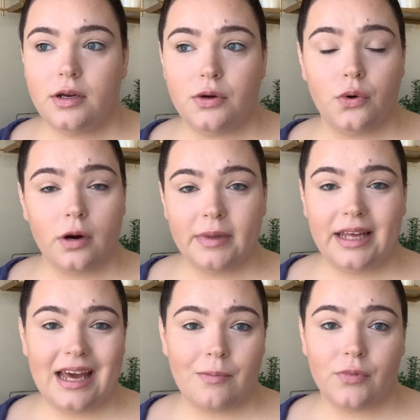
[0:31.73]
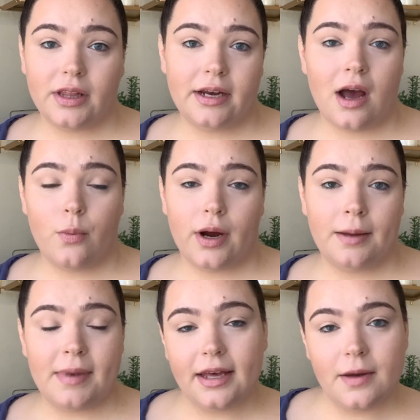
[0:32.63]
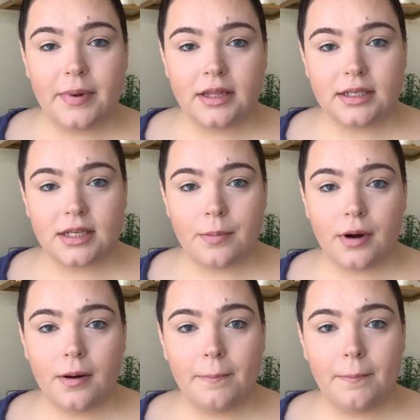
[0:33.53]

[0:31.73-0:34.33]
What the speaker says: Normally, I'm really not wearing makeup in the summer,